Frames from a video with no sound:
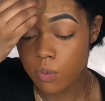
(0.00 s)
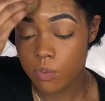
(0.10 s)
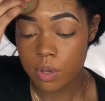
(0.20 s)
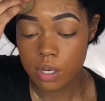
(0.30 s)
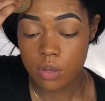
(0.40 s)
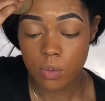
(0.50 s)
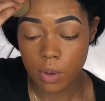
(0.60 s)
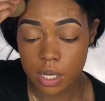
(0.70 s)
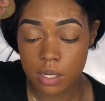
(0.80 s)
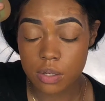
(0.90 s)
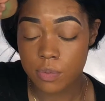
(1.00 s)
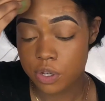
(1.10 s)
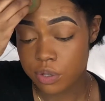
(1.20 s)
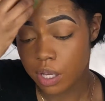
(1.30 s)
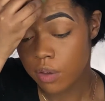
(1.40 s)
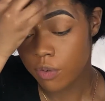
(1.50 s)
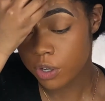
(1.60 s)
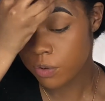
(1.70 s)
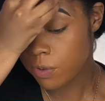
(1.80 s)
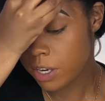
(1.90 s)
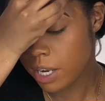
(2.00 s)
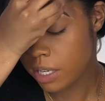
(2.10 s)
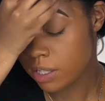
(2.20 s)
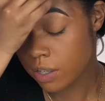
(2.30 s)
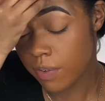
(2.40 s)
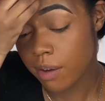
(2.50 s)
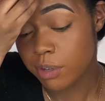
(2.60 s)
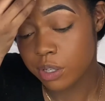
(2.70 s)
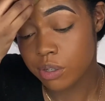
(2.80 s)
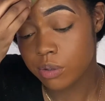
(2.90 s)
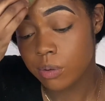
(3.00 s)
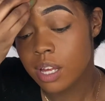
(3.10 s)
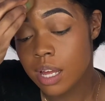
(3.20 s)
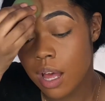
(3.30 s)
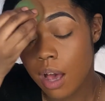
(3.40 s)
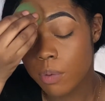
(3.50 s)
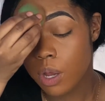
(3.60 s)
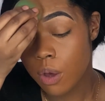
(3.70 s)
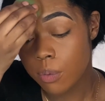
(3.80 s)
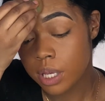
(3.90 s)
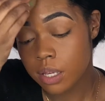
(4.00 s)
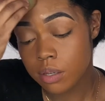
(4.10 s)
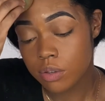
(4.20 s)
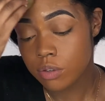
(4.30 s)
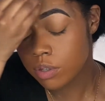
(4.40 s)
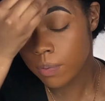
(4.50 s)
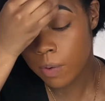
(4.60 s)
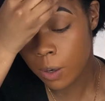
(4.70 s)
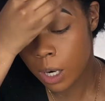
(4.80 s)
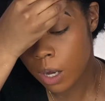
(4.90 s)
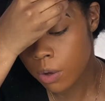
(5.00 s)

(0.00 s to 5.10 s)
when you're looking for a new foundation, if I were you, I would go into Sephora,